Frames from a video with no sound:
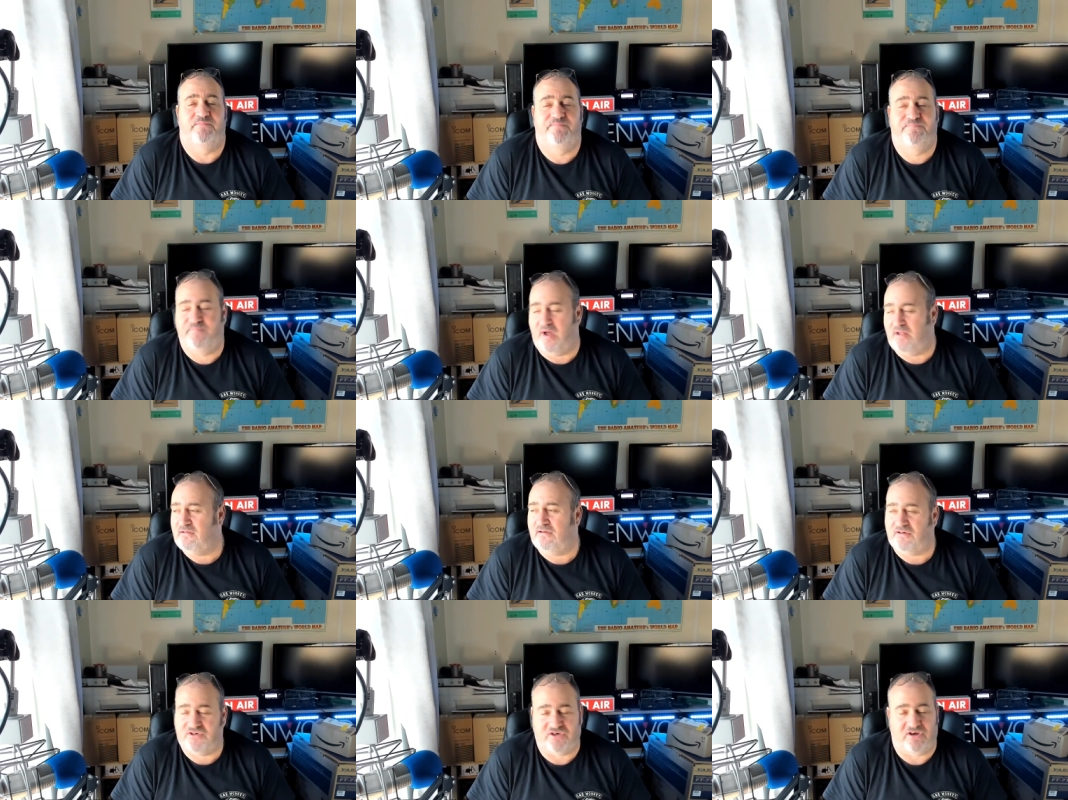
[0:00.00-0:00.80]

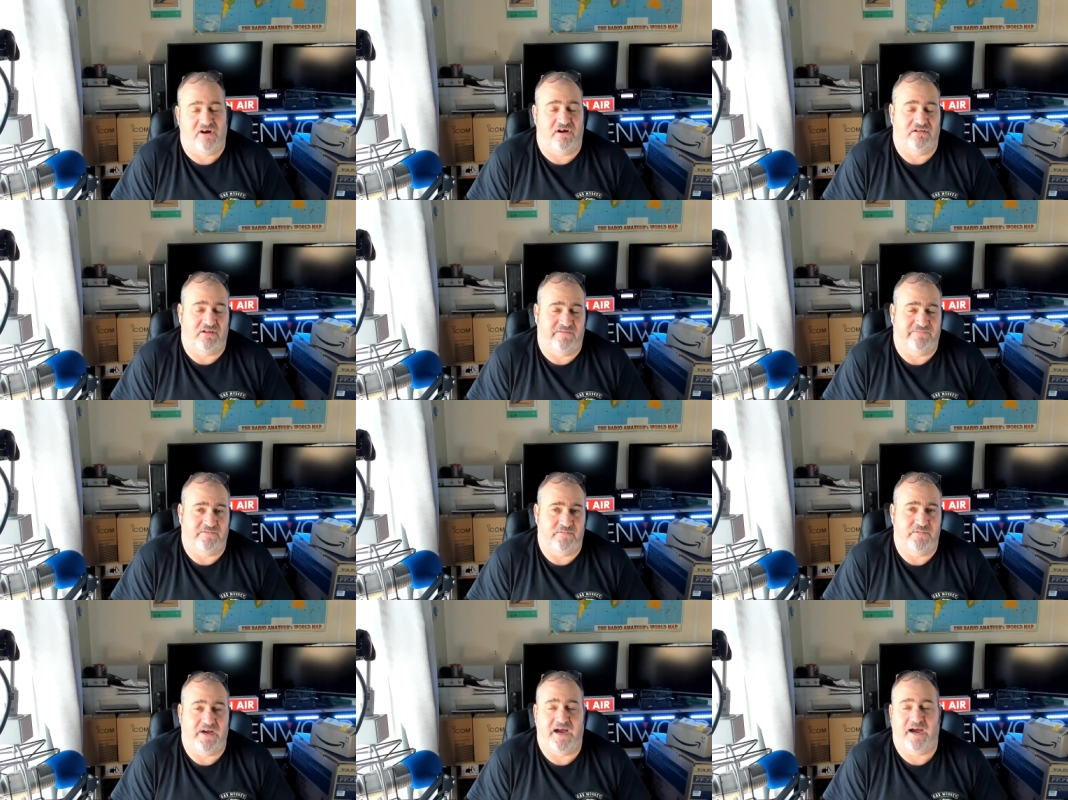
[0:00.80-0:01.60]
bollocks all off
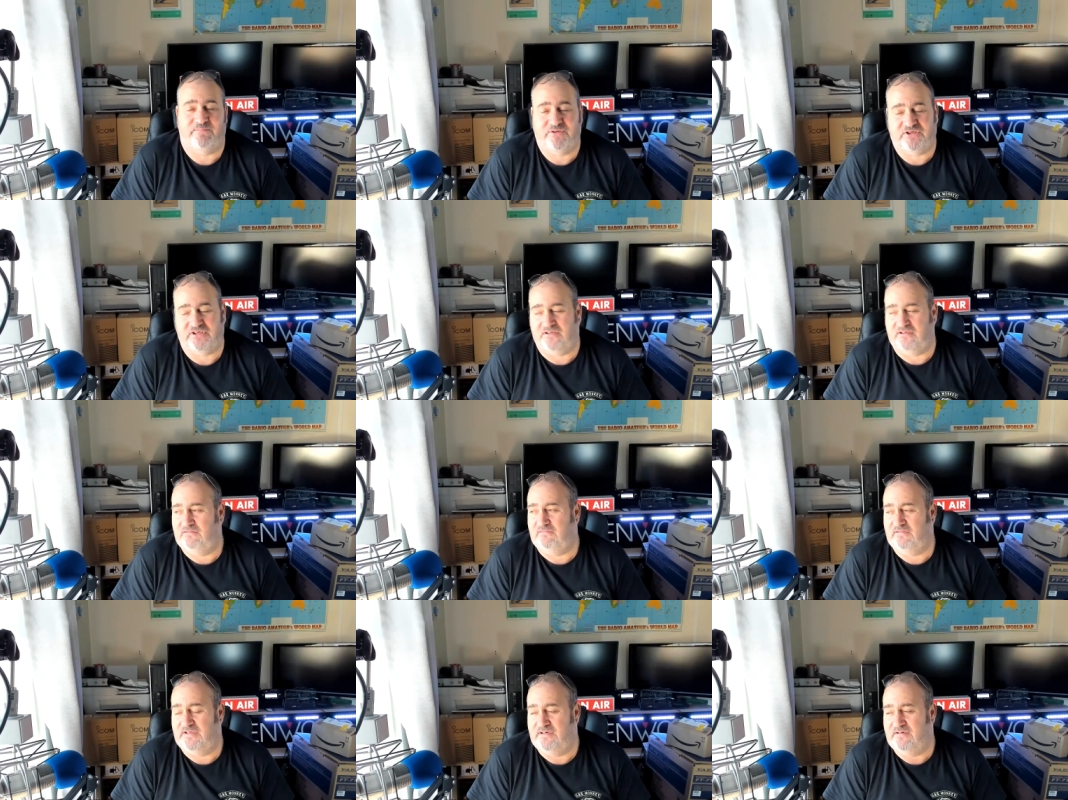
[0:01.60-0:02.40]
them
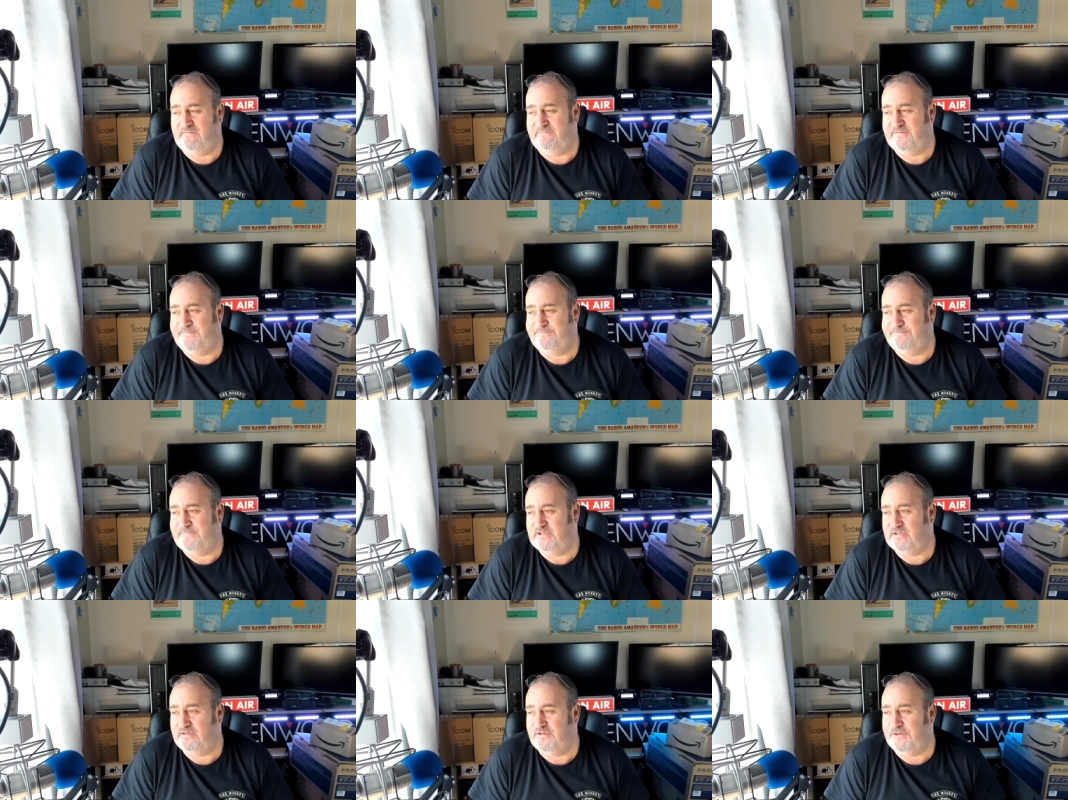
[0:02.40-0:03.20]
absolutely nothing
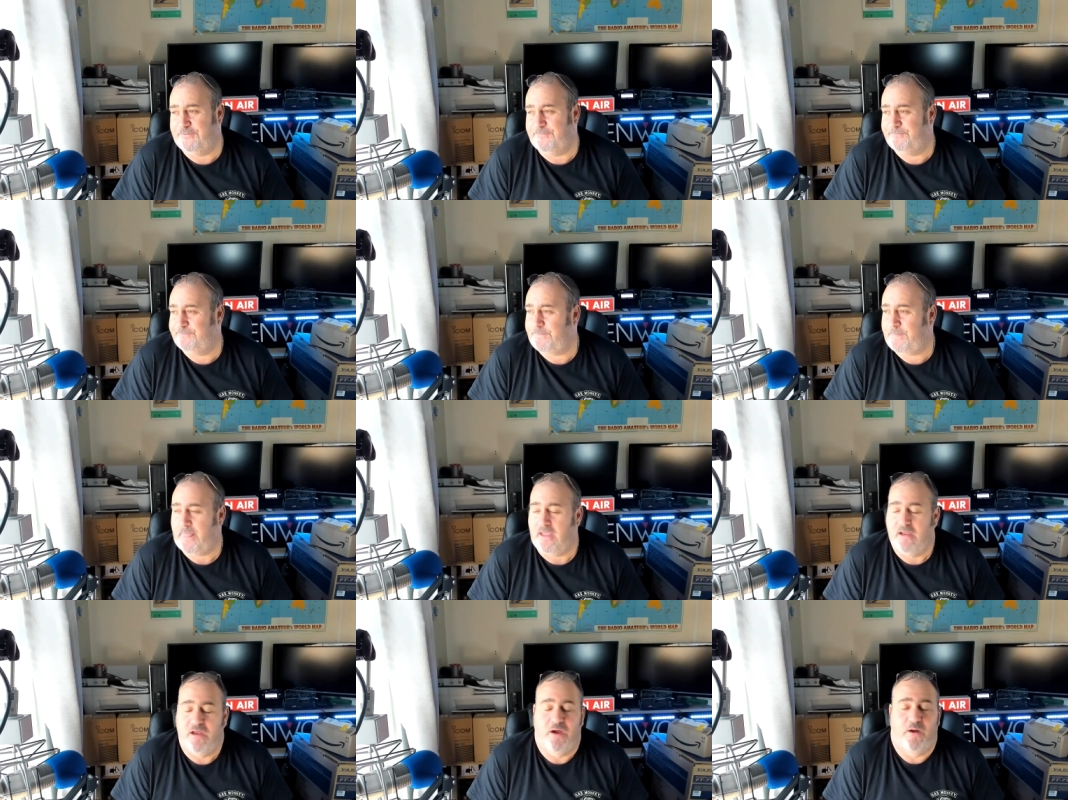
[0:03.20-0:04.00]
so
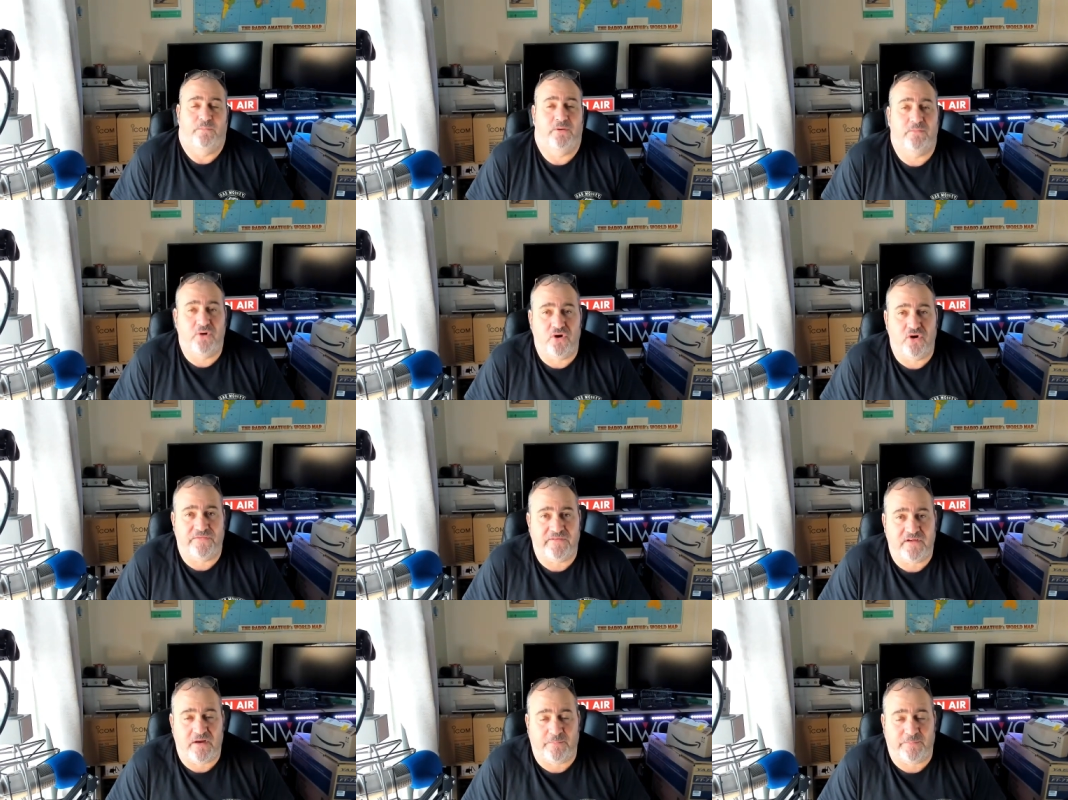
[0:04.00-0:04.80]
promote
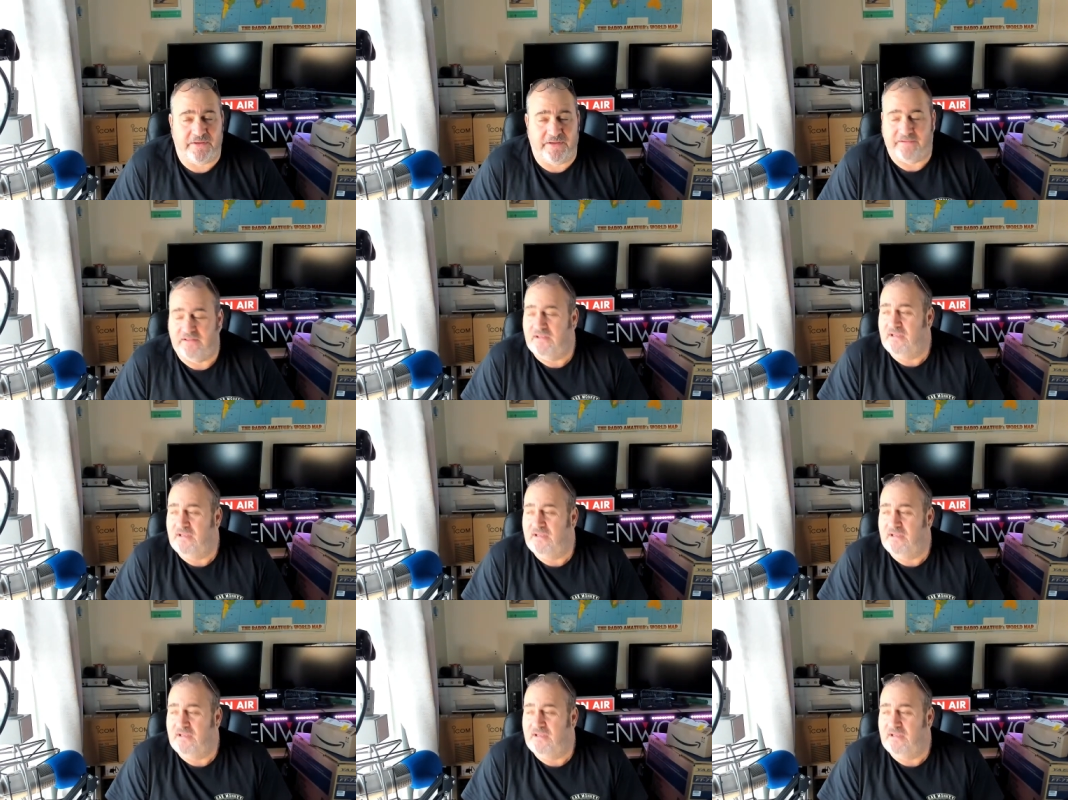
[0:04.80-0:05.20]
the hobby.